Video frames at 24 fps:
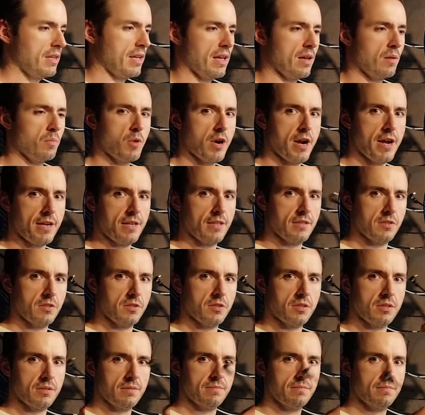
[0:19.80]
the L
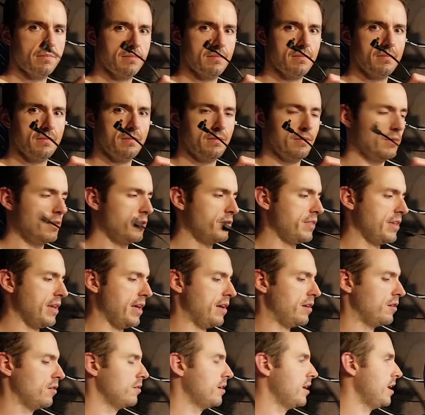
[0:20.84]
brackets or
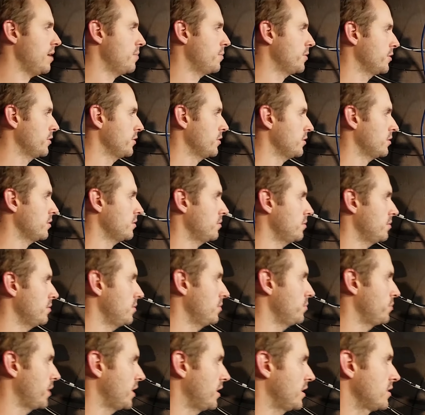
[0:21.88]
the L cables
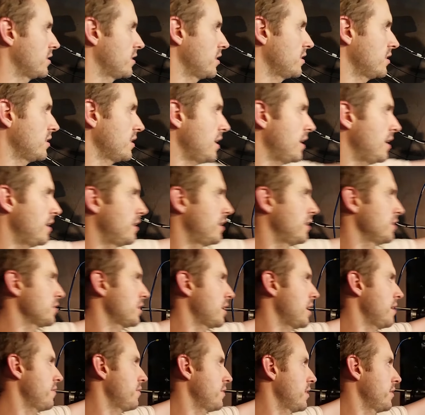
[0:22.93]
because this side
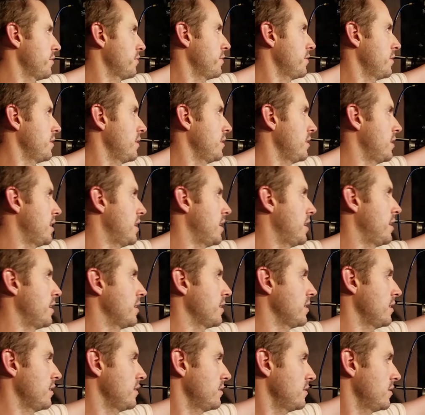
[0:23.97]
doesn't have enough
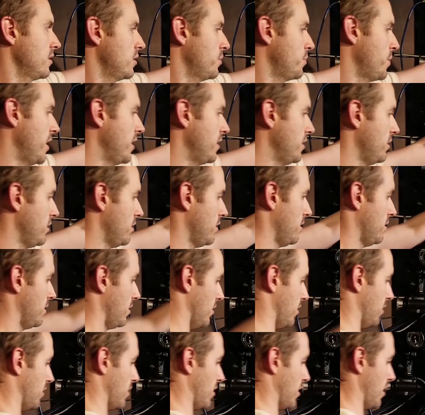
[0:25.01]
space
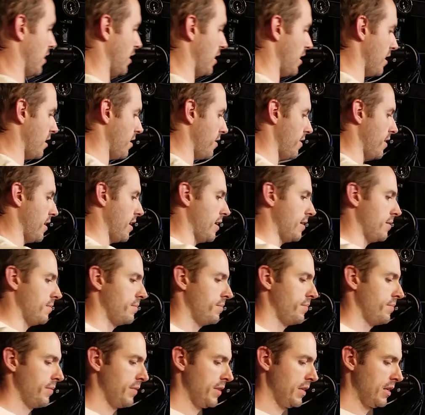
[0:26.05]
to take care of that.